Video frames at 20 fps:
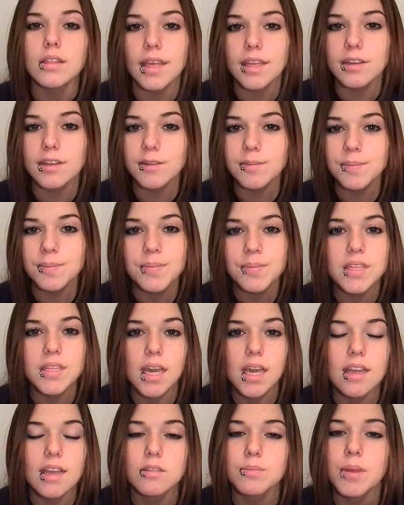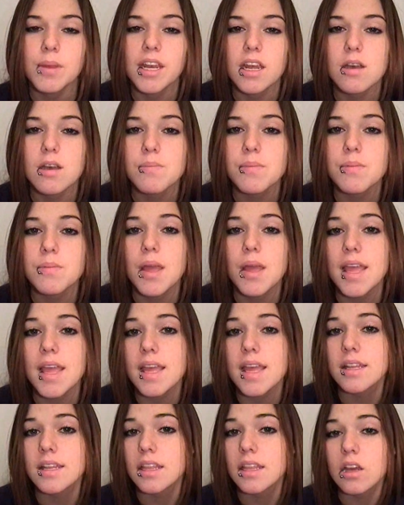Later, the guys met up,
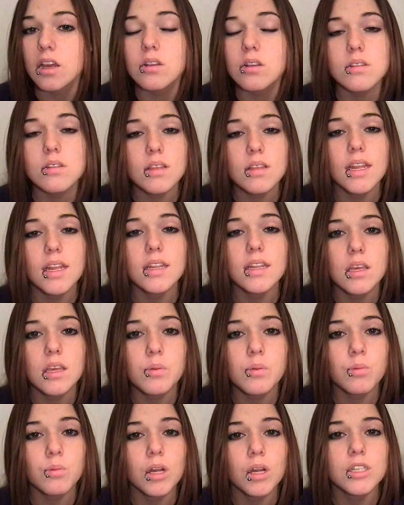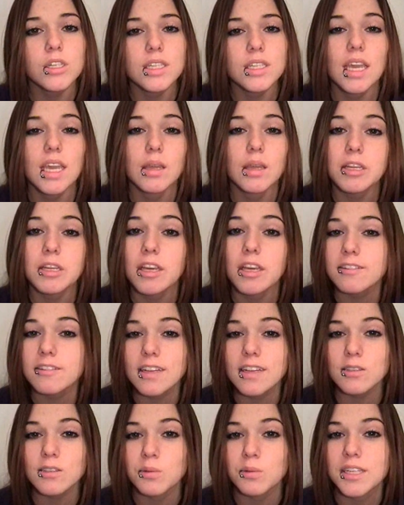and they all decided they would watch the game together
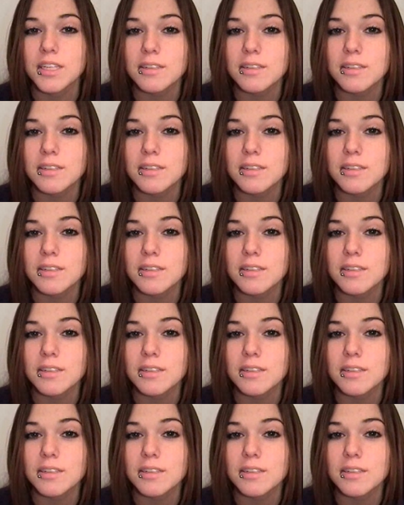next